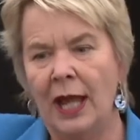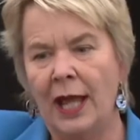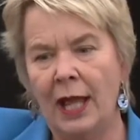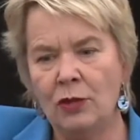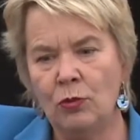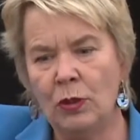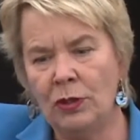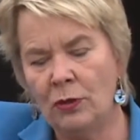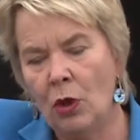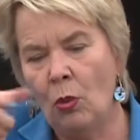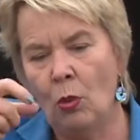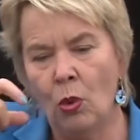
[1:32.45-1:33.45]
and with
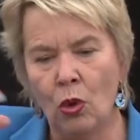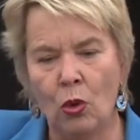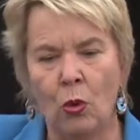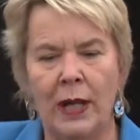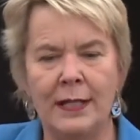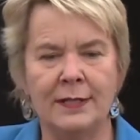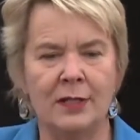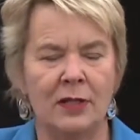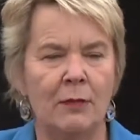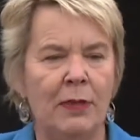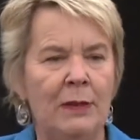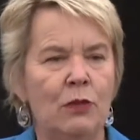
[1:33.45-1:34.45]
walkways so
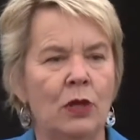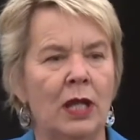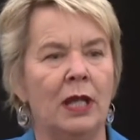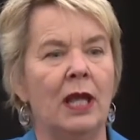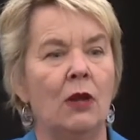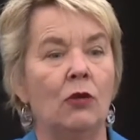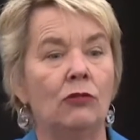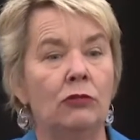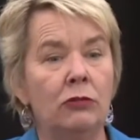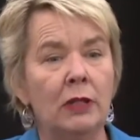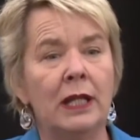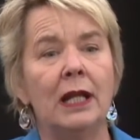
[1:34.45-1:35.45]
that people can get
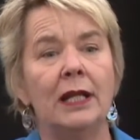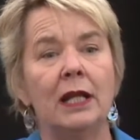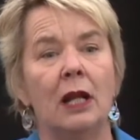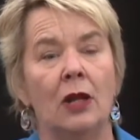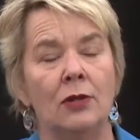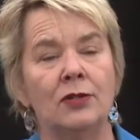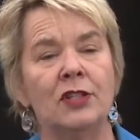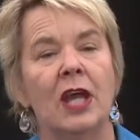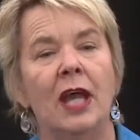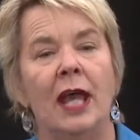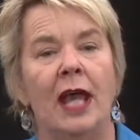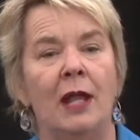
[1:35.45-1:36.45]
really close
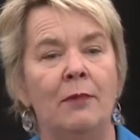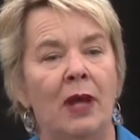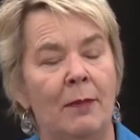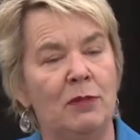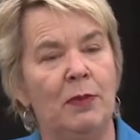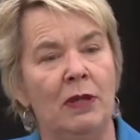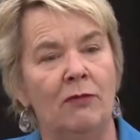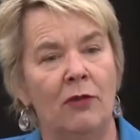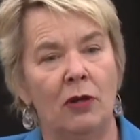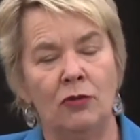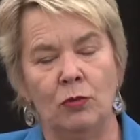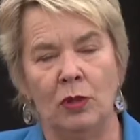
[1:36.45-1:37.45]
and perhaps be
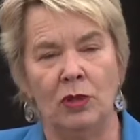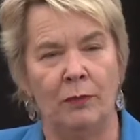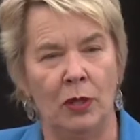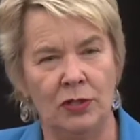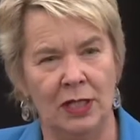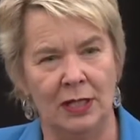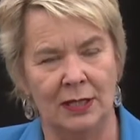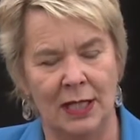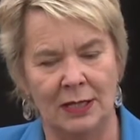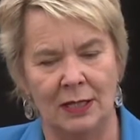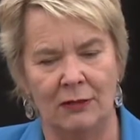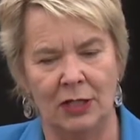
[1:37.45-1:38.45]
involved with the boating in
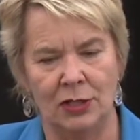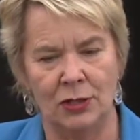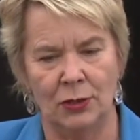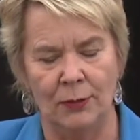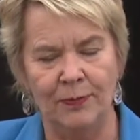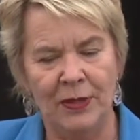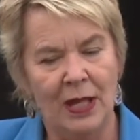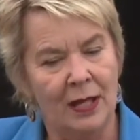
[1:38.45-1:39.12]
that area too.